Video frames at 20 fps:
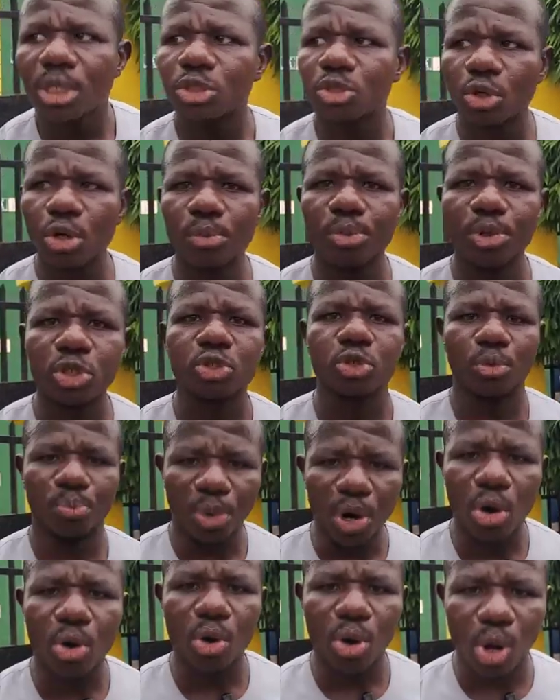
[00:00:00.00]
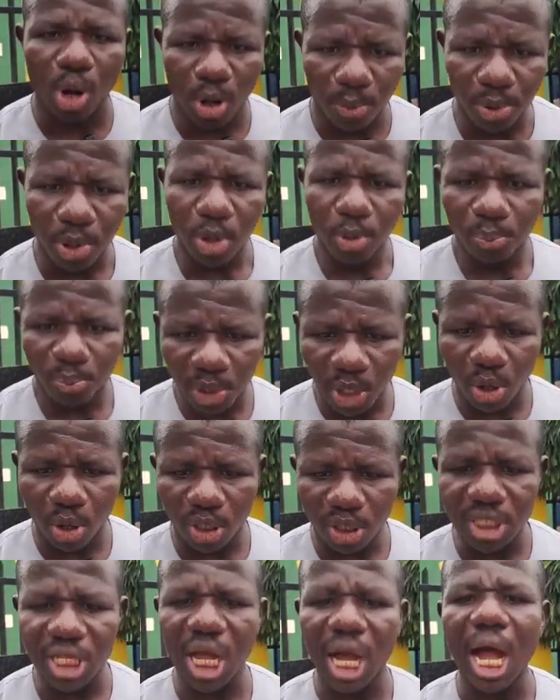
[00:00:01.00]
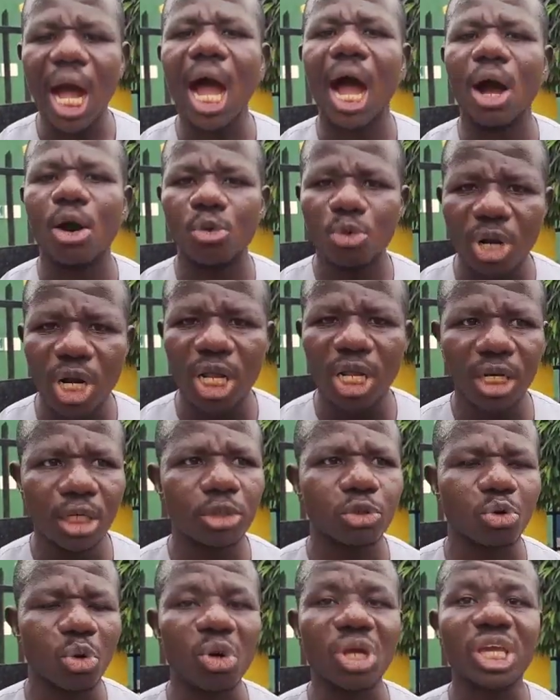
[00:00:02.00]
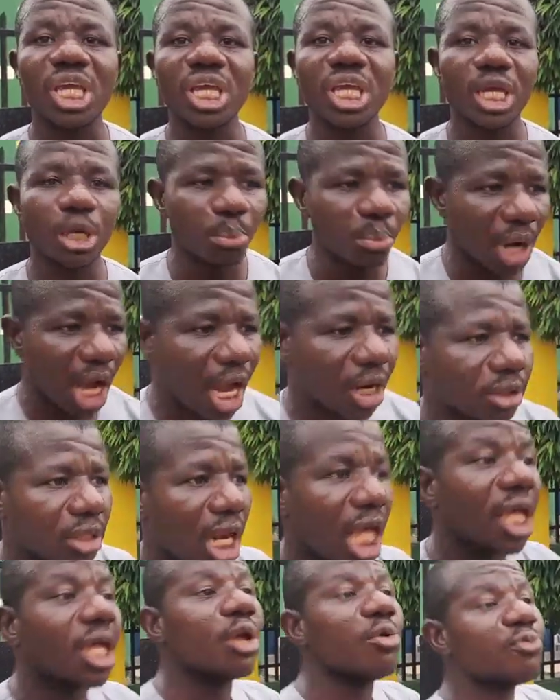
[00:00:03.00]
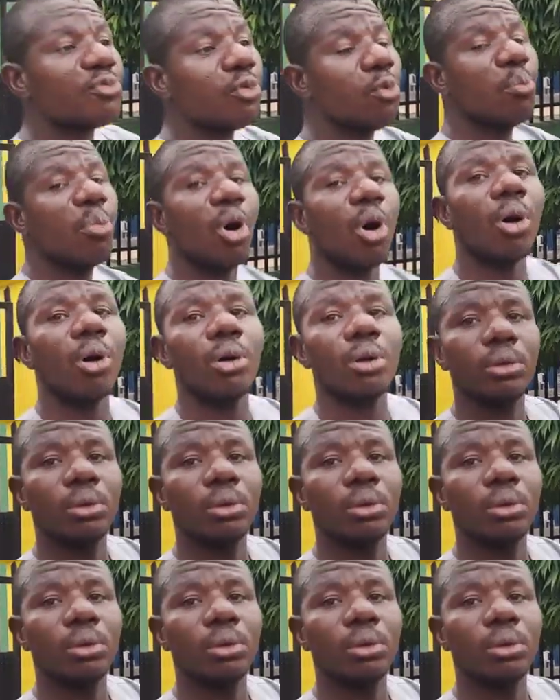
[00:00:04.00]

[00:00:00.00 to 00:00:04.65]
Tinubu should buckle up because they are willing to kick him up like a football.